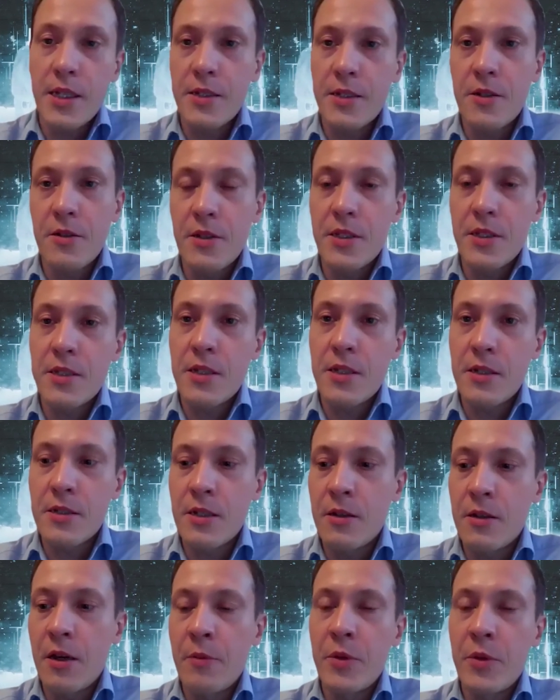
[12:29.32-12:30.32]
so it's just
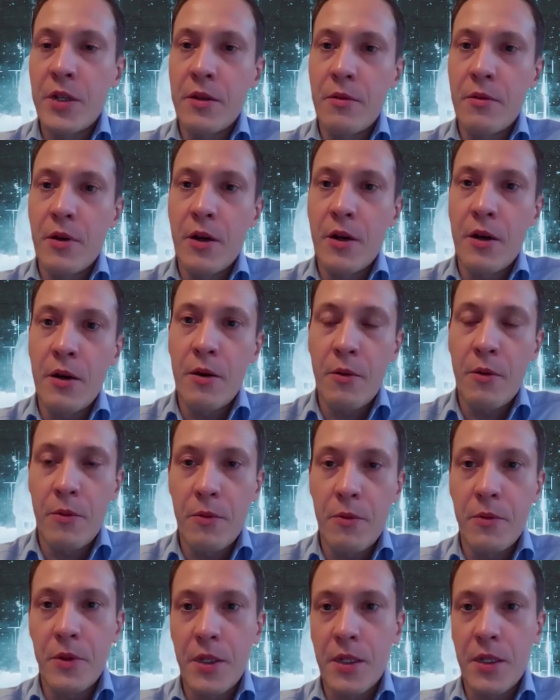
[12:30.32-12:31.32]

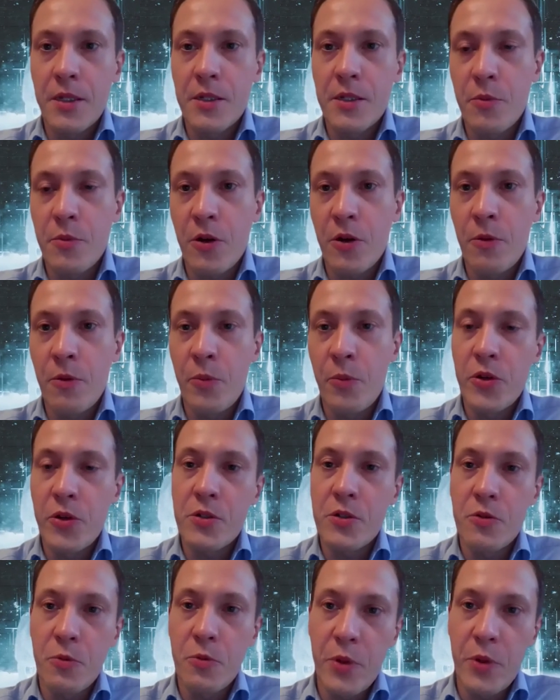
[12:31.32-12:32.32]
the supercomputers
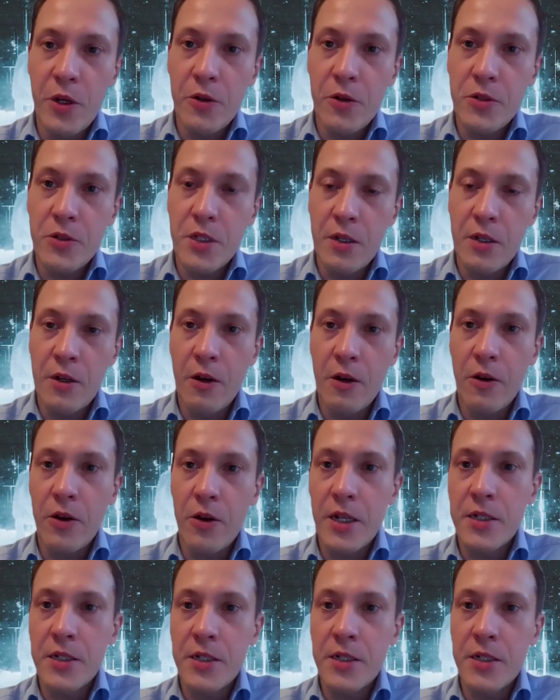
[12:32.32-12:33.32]
should be hosted in a
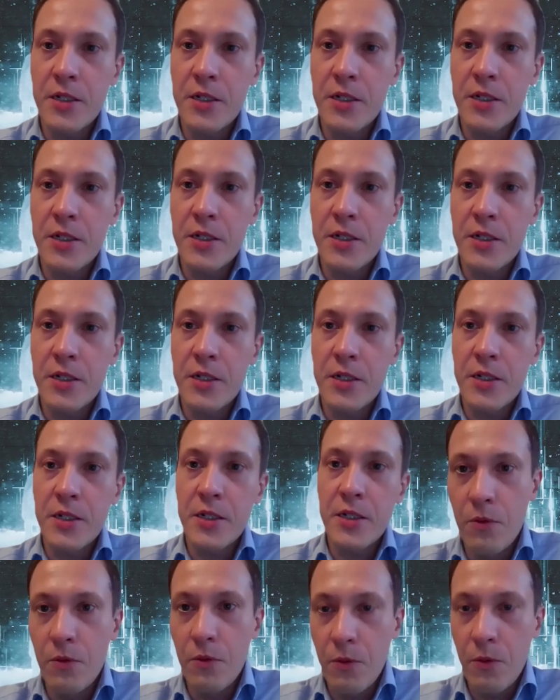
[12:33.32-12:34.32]
location that
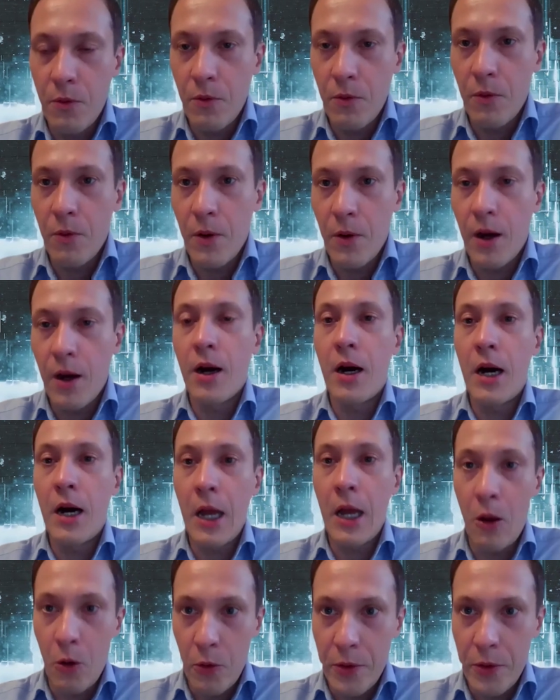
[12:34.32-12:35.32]

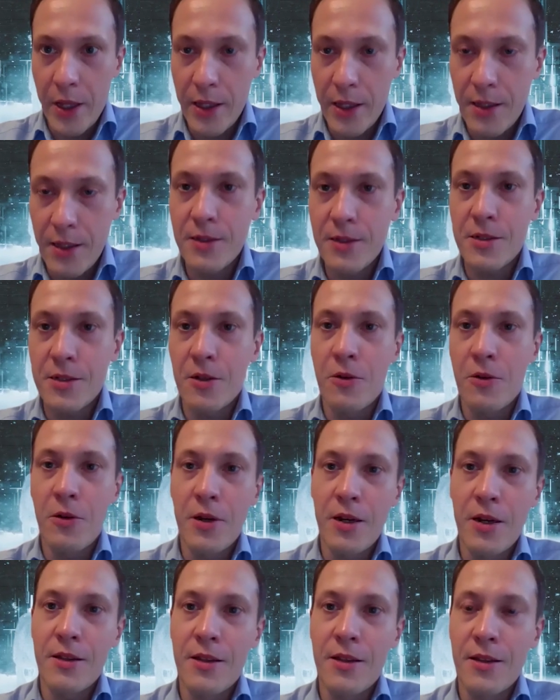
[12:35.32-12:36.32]
allow that. So
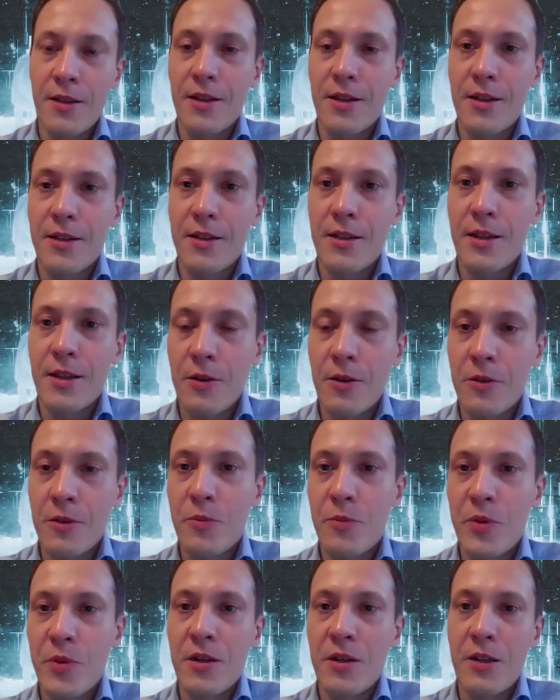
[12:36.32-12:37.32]
and then they don't
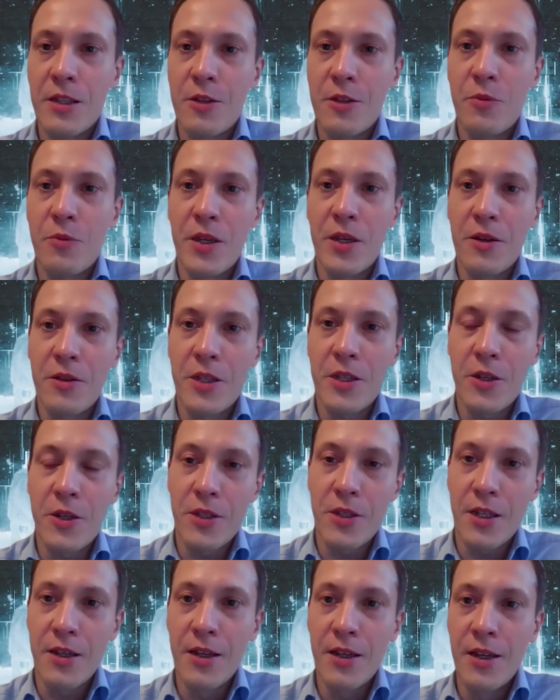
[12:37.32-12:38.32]
need to be on
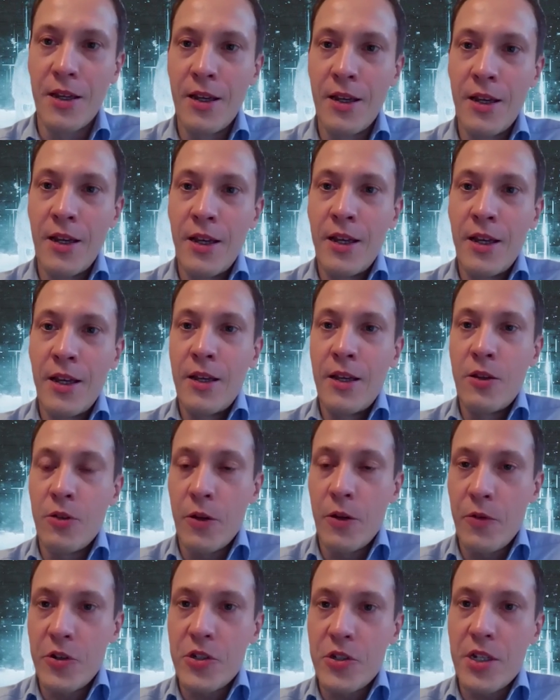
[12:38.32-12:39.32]
the
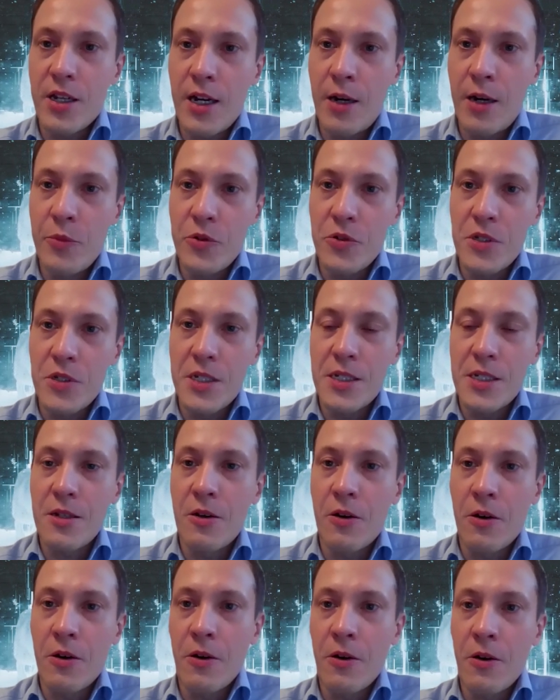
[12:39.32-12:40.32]
university campuses
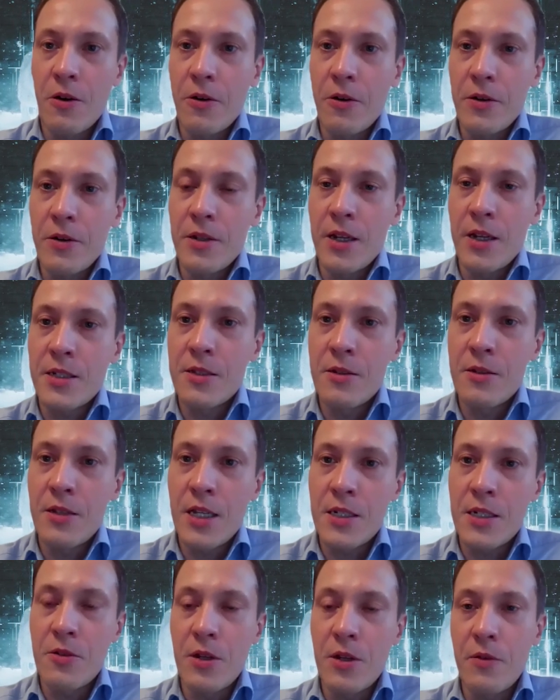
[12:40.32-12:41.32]
or next
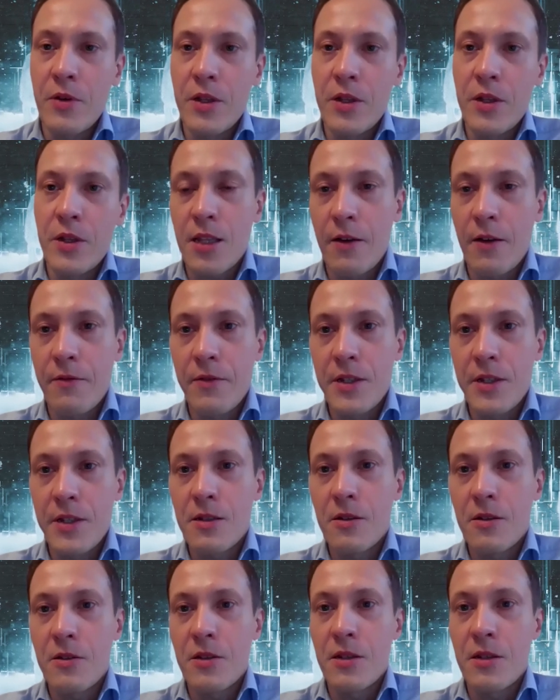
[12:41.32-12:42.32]
to the where the stuff is.
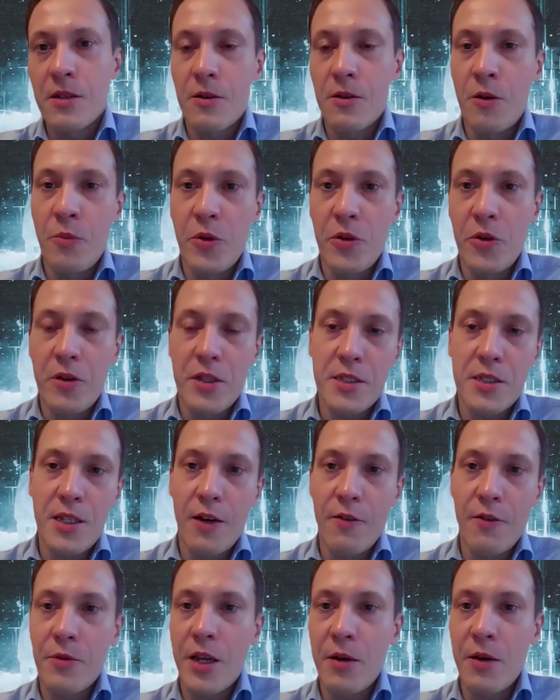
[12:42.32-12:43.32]
So the computer
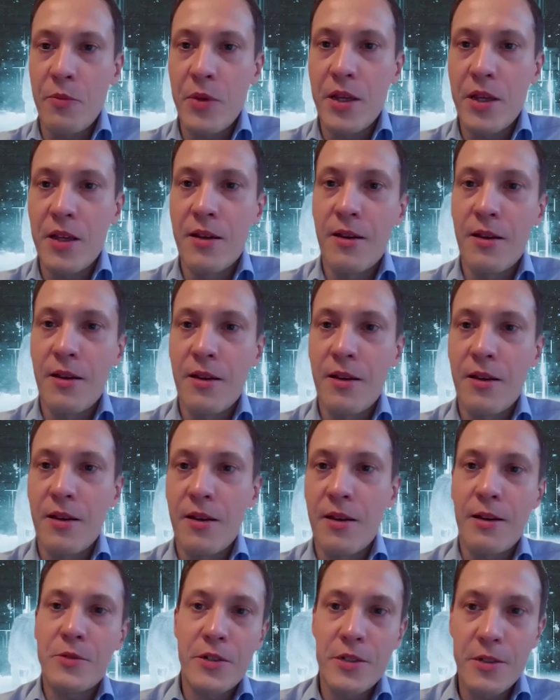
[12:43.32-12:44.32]
itself can be
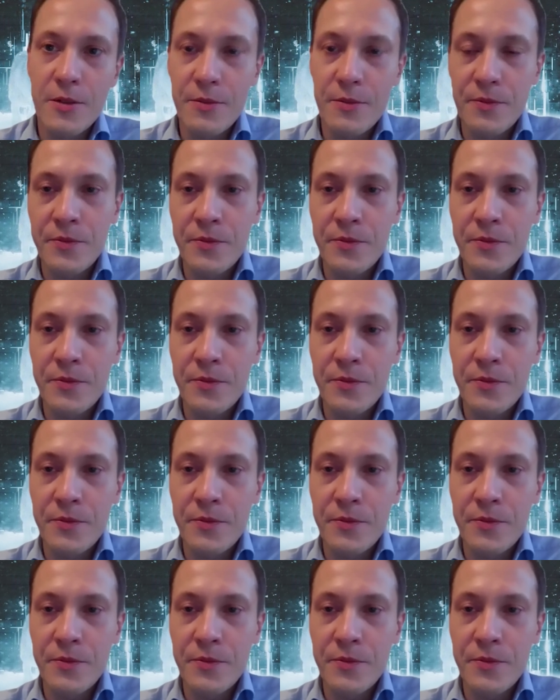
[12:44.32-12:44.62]
elsewhere.